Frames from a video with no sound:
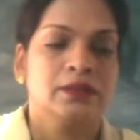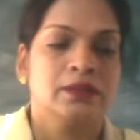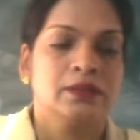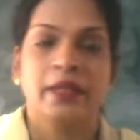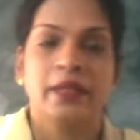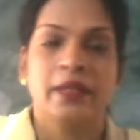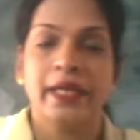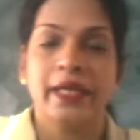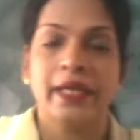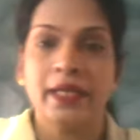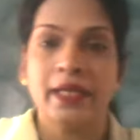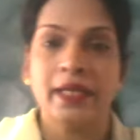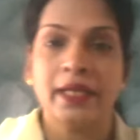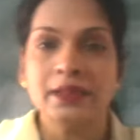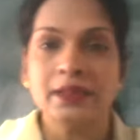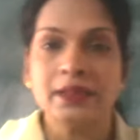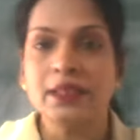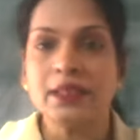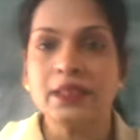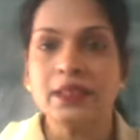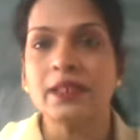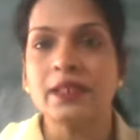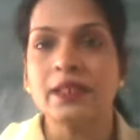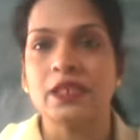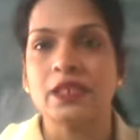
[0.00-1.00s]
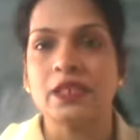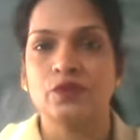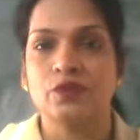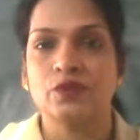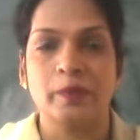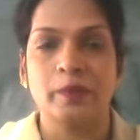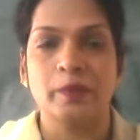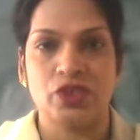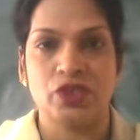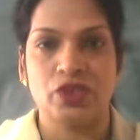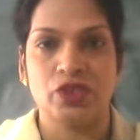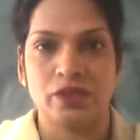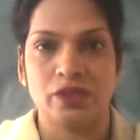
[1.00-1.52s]
Energy
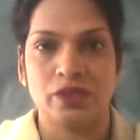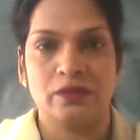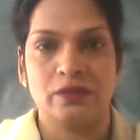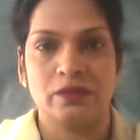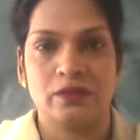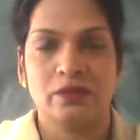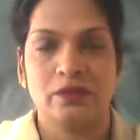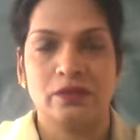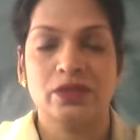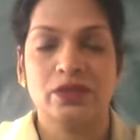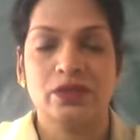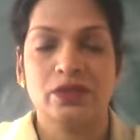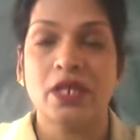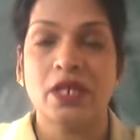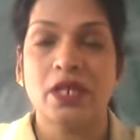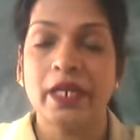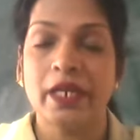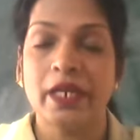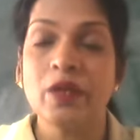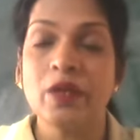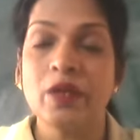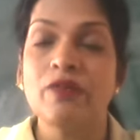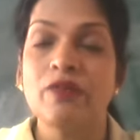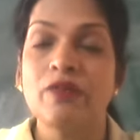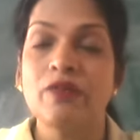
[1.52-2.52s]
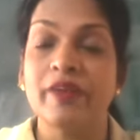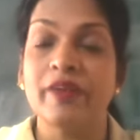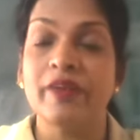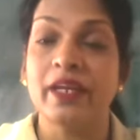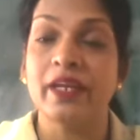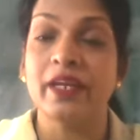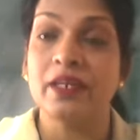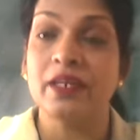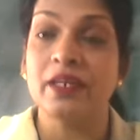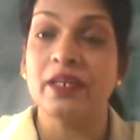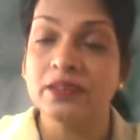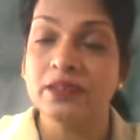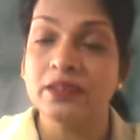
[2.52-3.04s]
transformation, study of
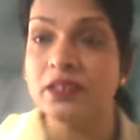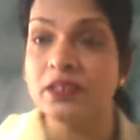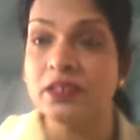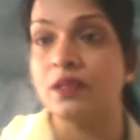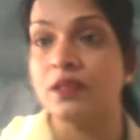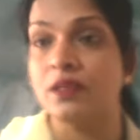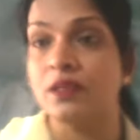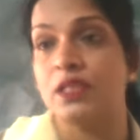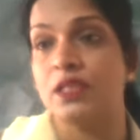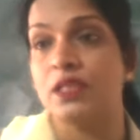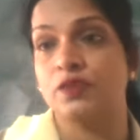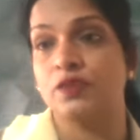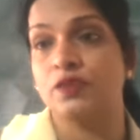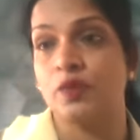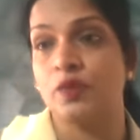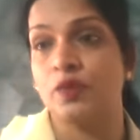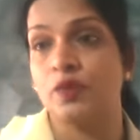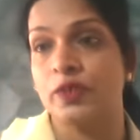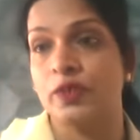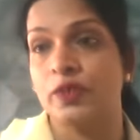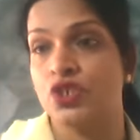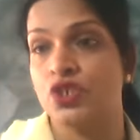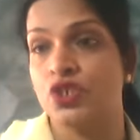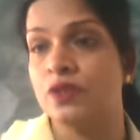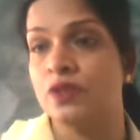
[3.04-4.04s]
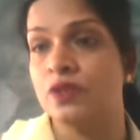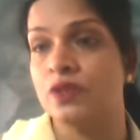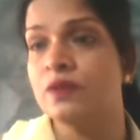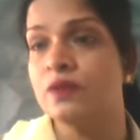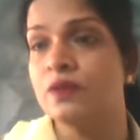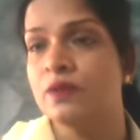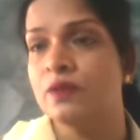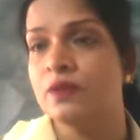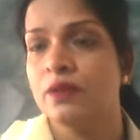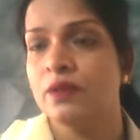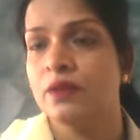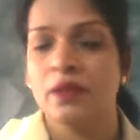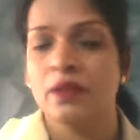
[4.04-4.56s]
energy transformation
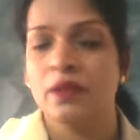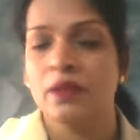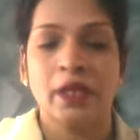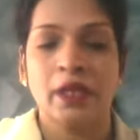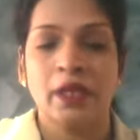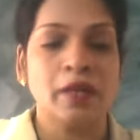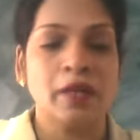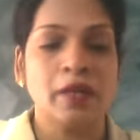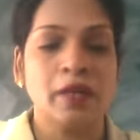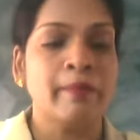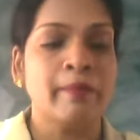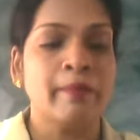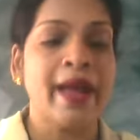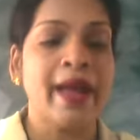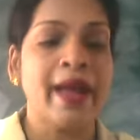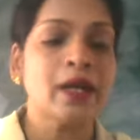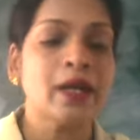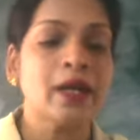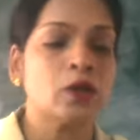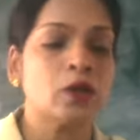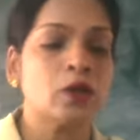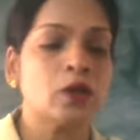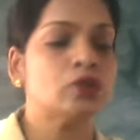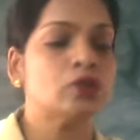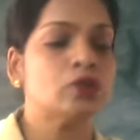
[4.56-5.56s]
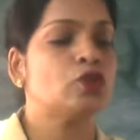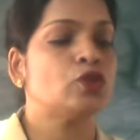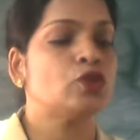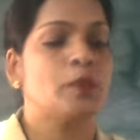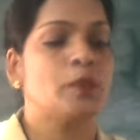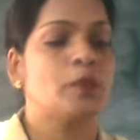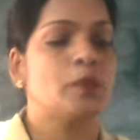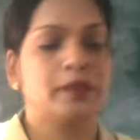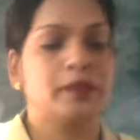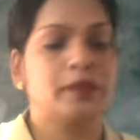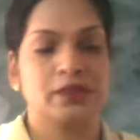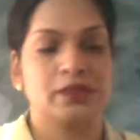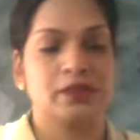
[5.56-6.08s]
in
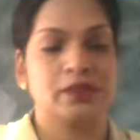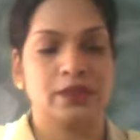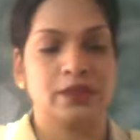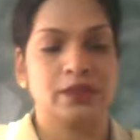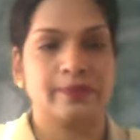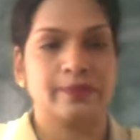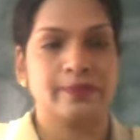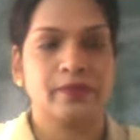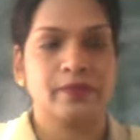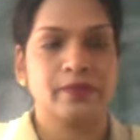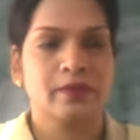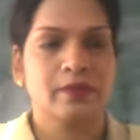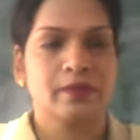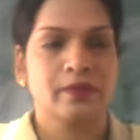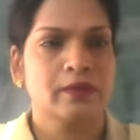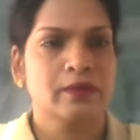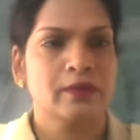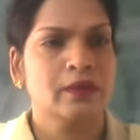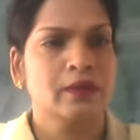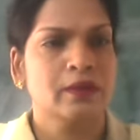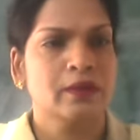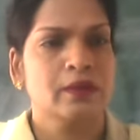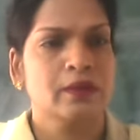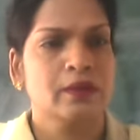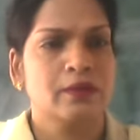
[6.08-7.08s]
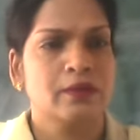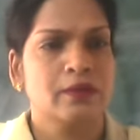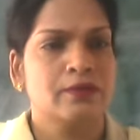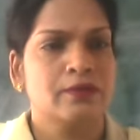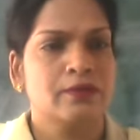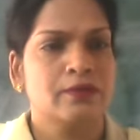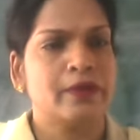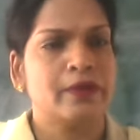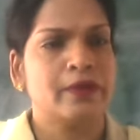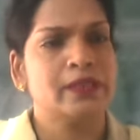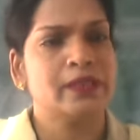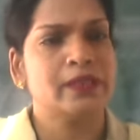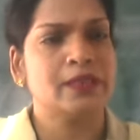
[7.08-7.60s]
macroscopic system.
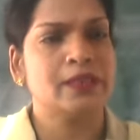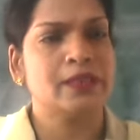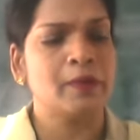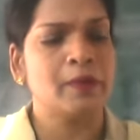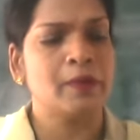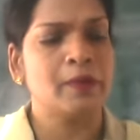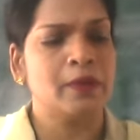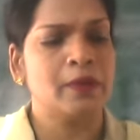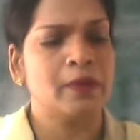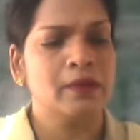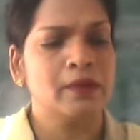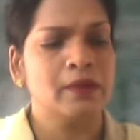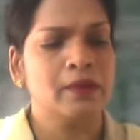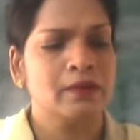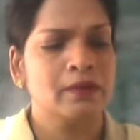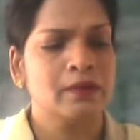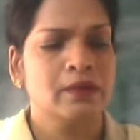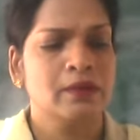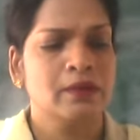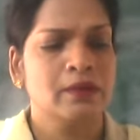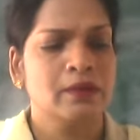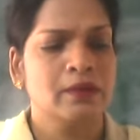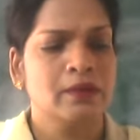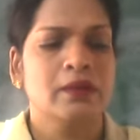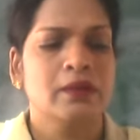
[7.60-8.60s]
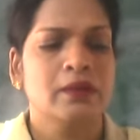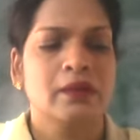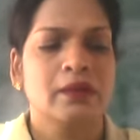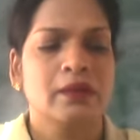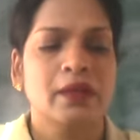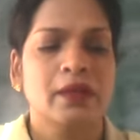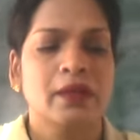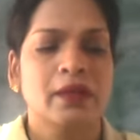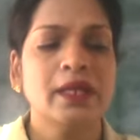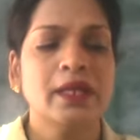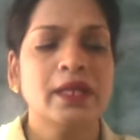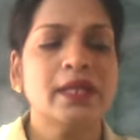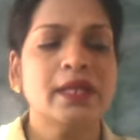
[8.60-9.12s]
For example,
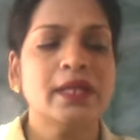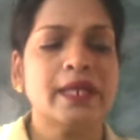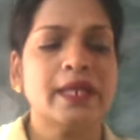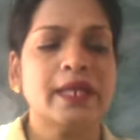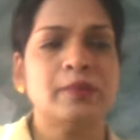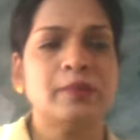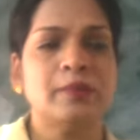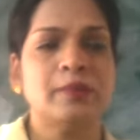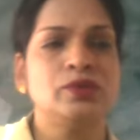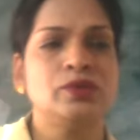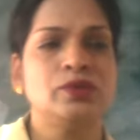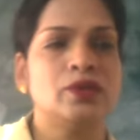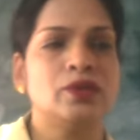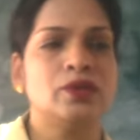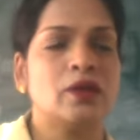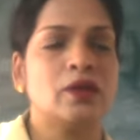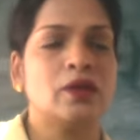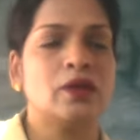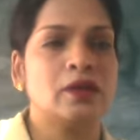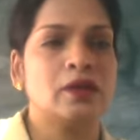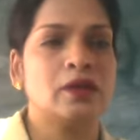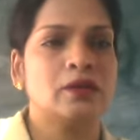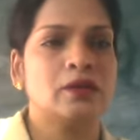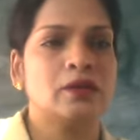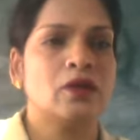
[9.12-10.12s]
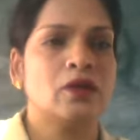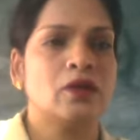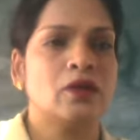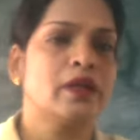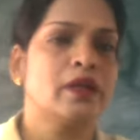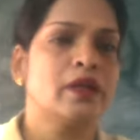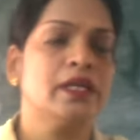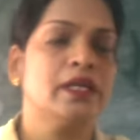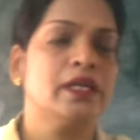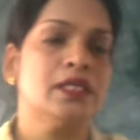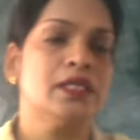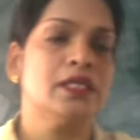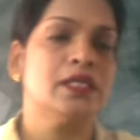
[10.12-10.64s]
heat absorbed or
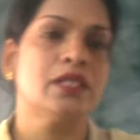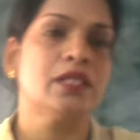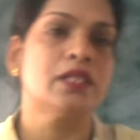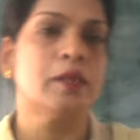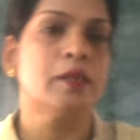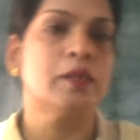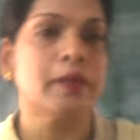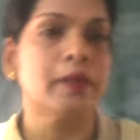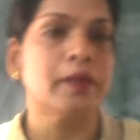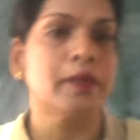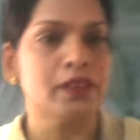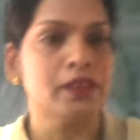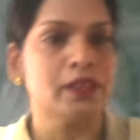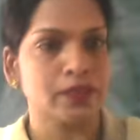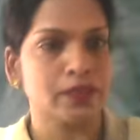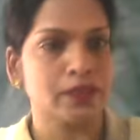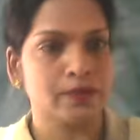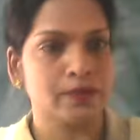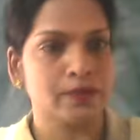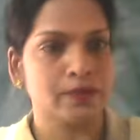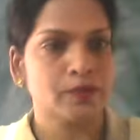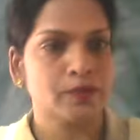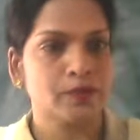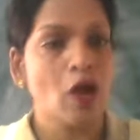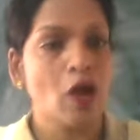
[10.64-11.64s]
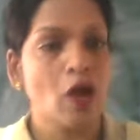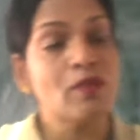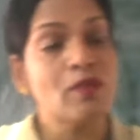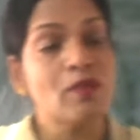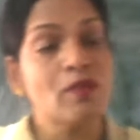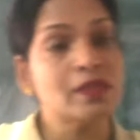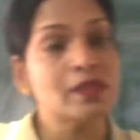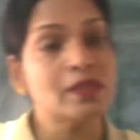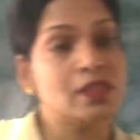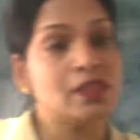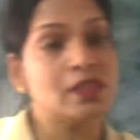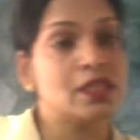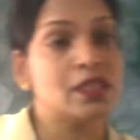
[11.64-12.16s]
heat liberated. How
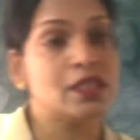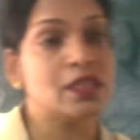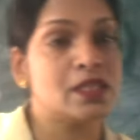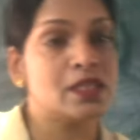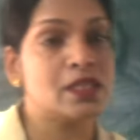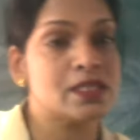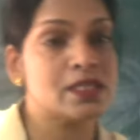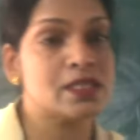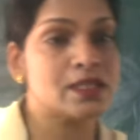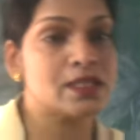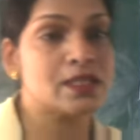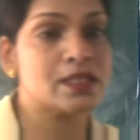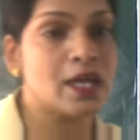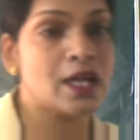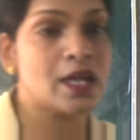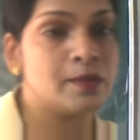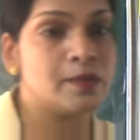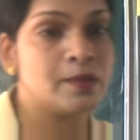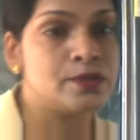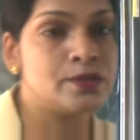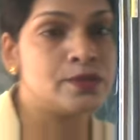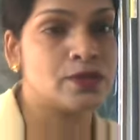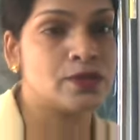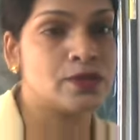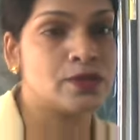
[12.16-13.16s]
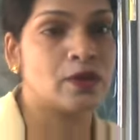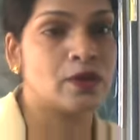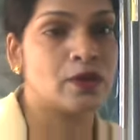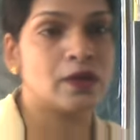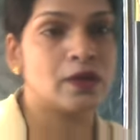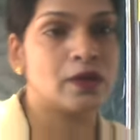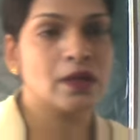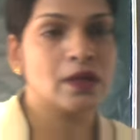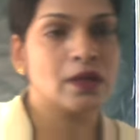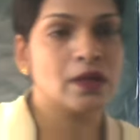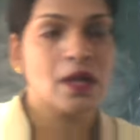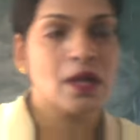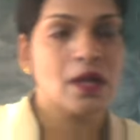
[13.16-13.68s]
much heat is absorbed?
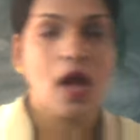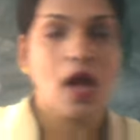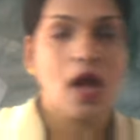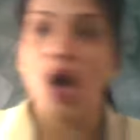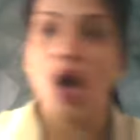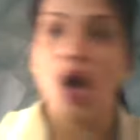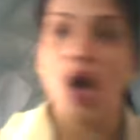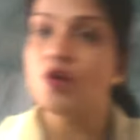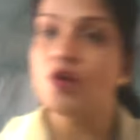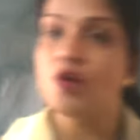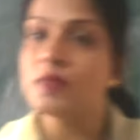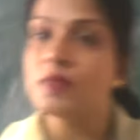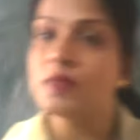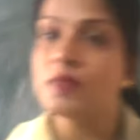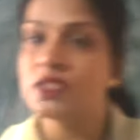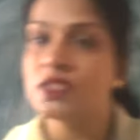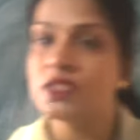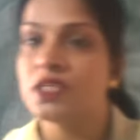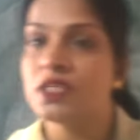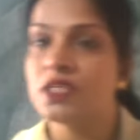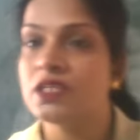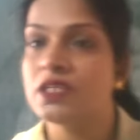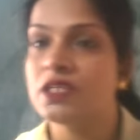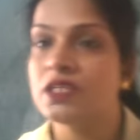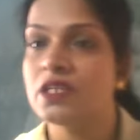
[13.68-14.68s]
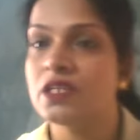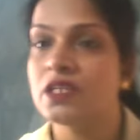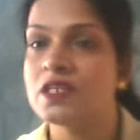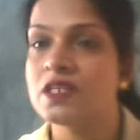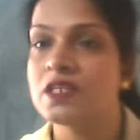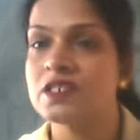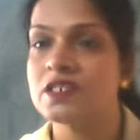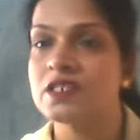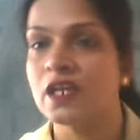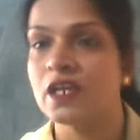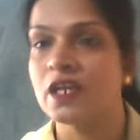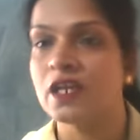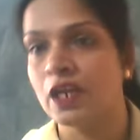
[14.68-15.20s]
How much heat
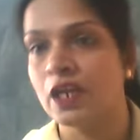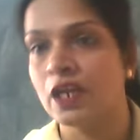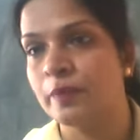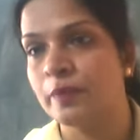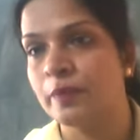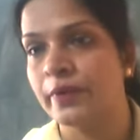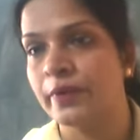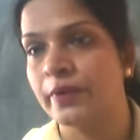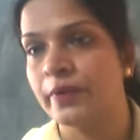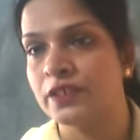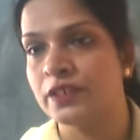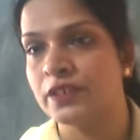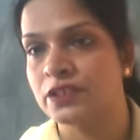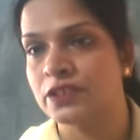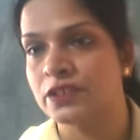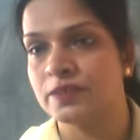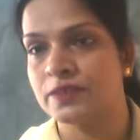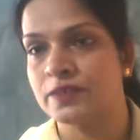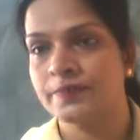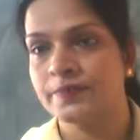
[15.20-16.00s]
is liberated?